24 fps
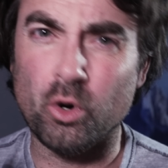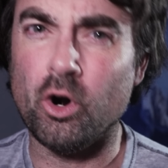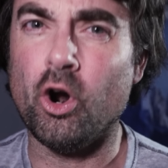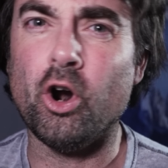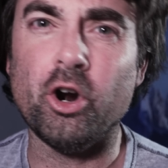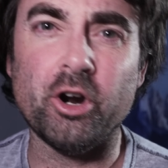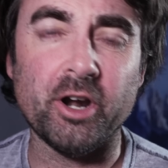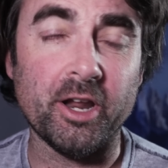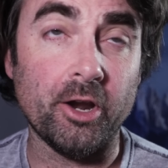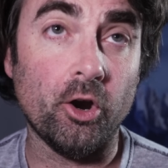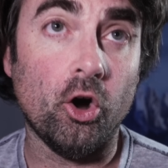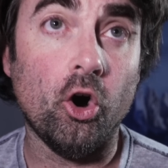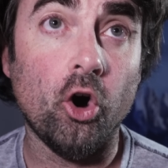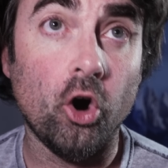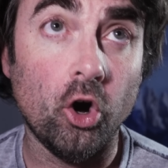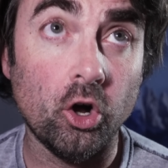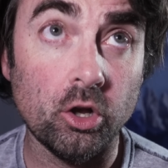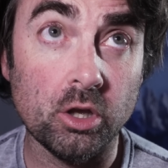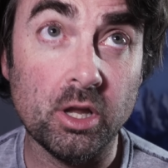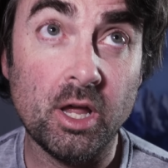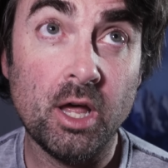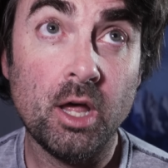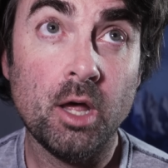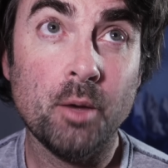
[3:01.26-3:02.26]
art at
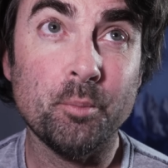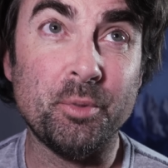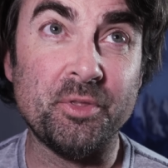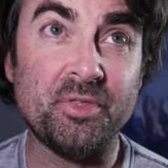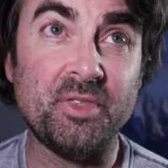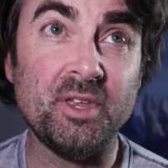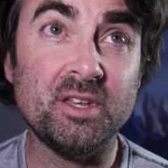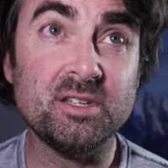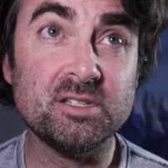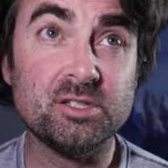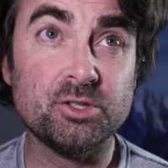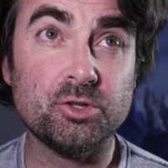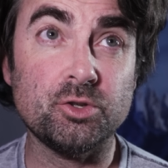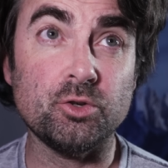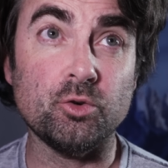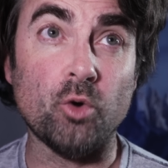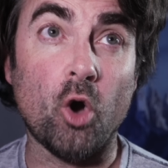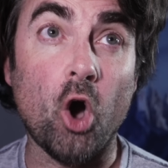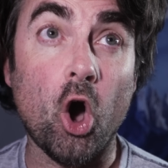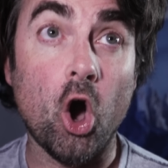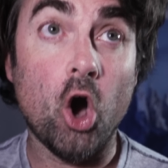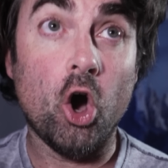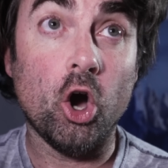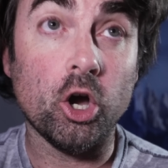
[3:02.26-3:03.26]
all, but then to
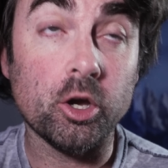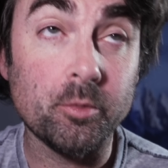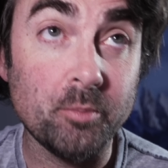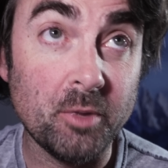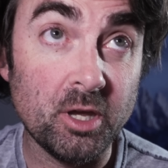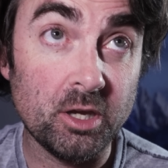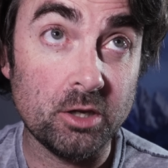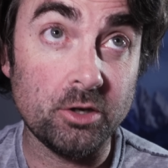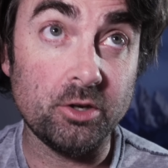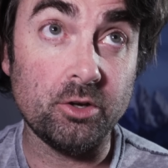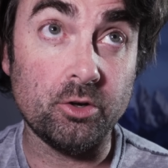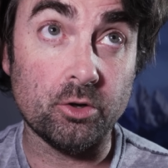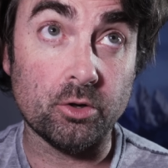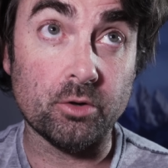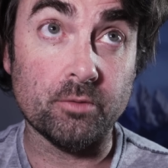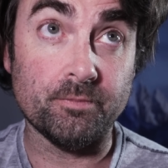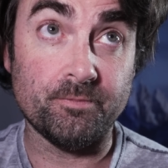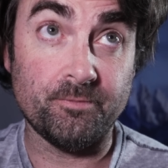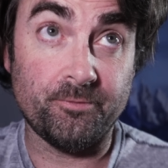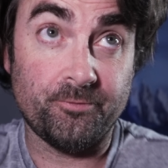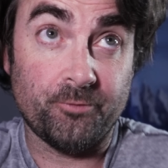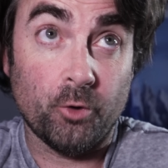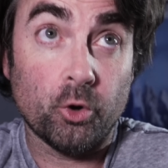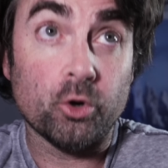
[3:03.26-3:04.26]
augment your
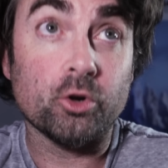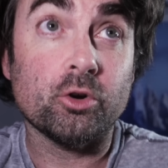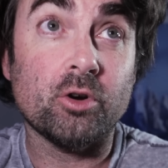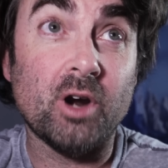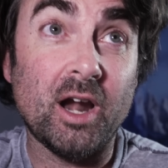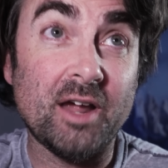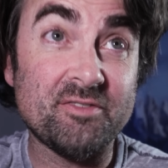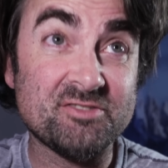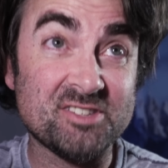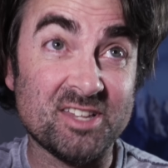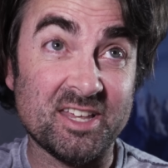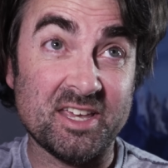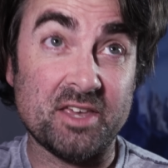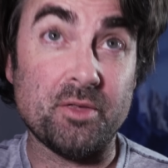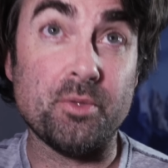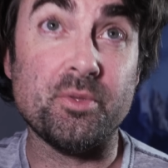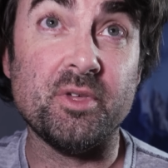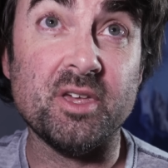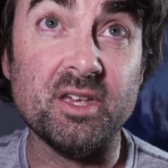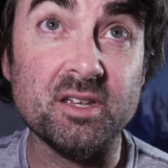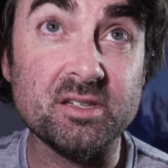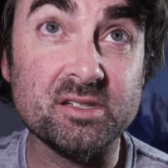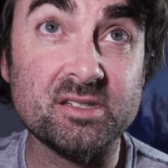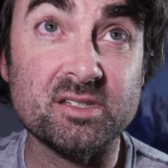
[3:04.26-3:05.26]
photographs like
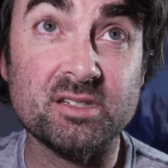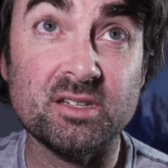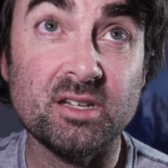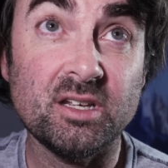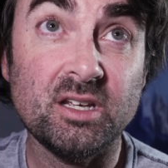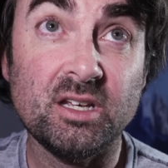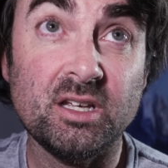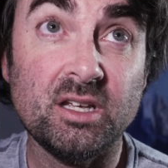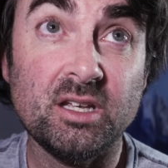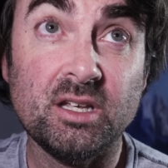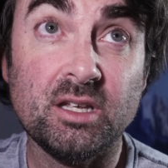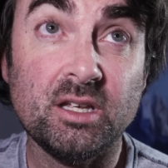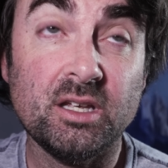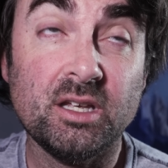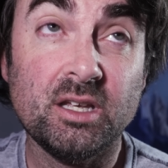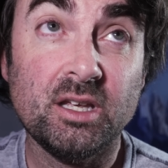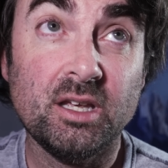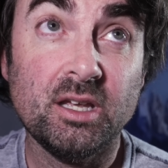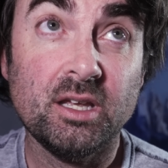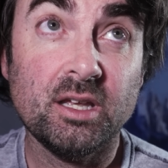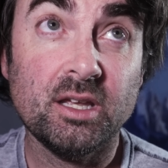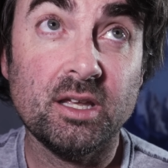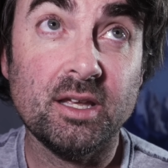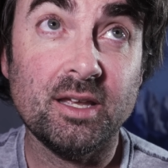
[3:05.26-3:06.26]
this,
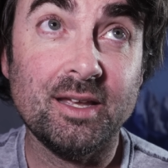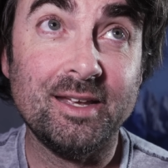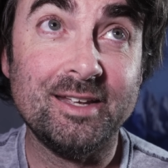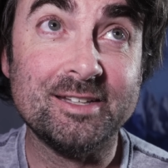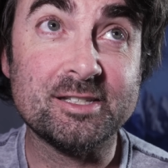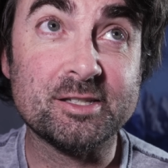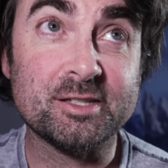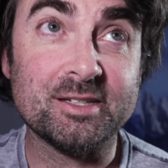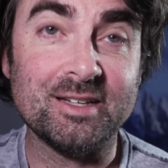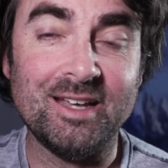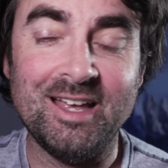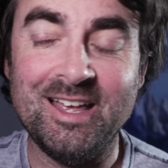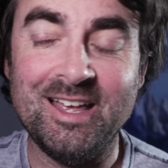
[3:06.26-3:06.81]
it's